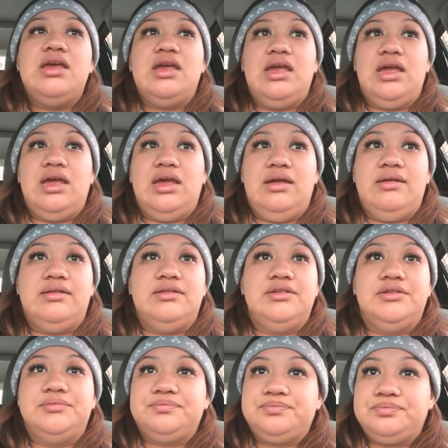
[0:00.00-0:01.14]

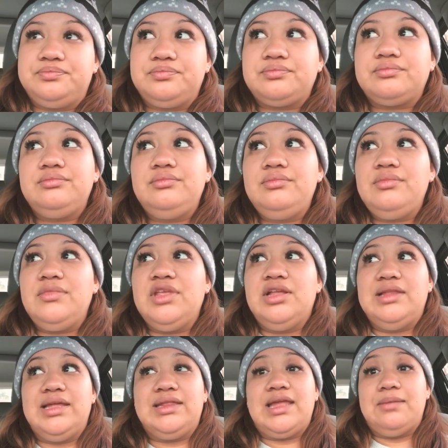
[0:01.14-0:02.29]
and
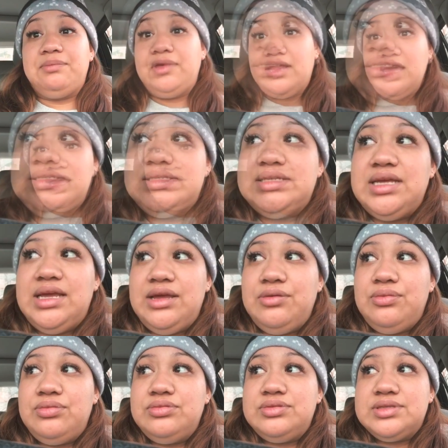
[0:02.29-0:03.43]
let that be that.
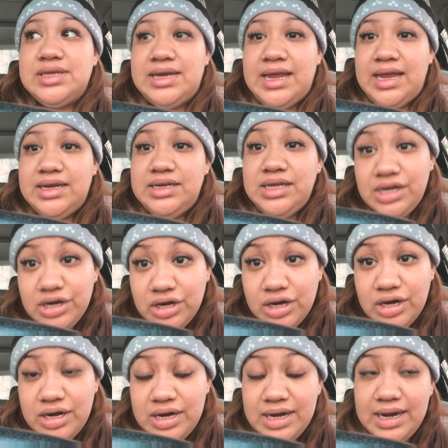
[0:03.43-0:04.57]
We're just going to end
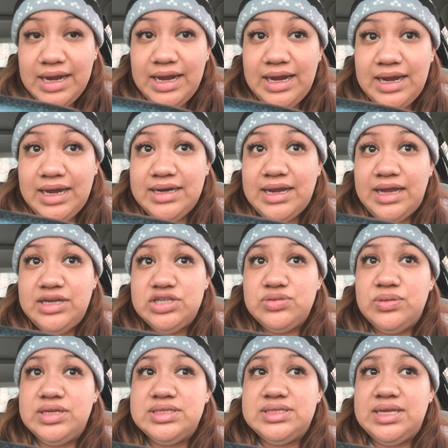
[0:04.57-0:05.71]
here, and I just
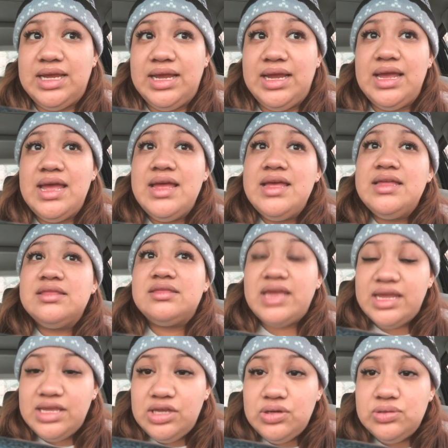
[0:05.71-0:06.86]
want to say
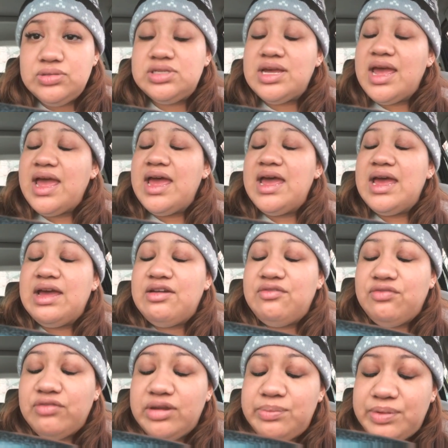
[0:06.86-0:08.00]
thank you to
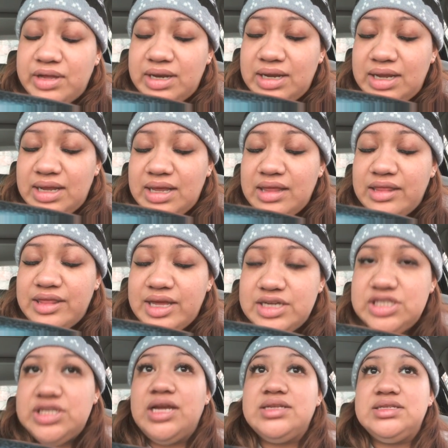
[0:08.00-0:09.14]
everybody that
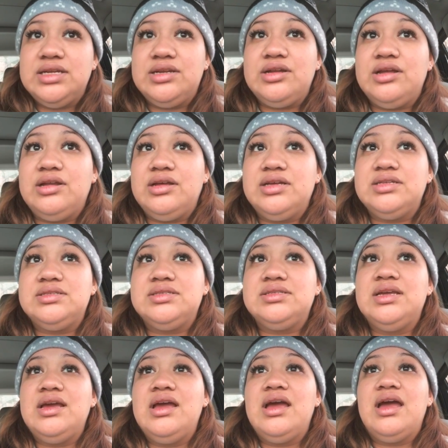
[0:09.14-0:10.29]
checked in on us.
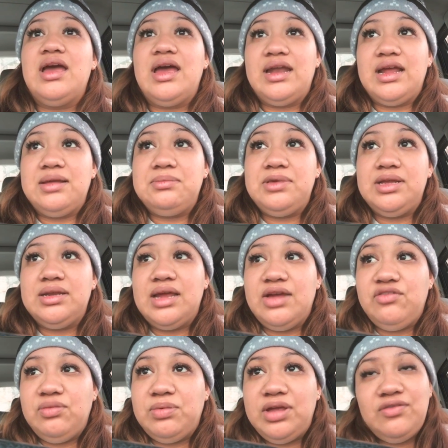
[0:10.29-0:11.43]
And I mean
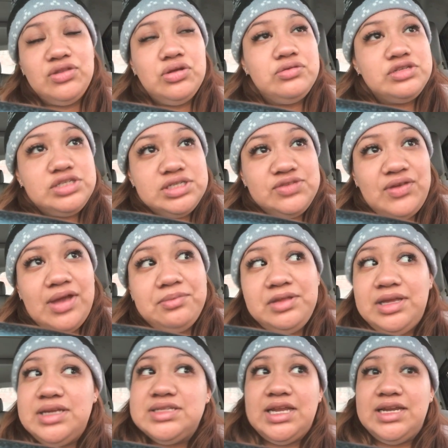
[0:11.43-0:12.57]
everybody, even though it's just family
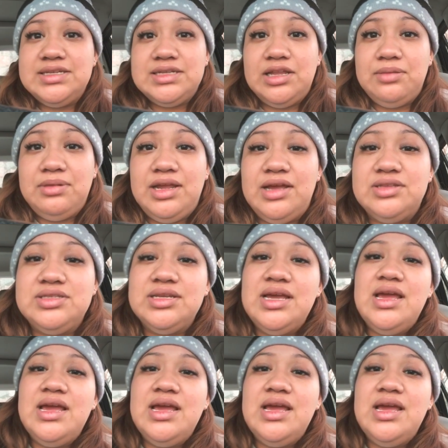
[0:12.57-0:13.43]
because I didn't tell anybody else.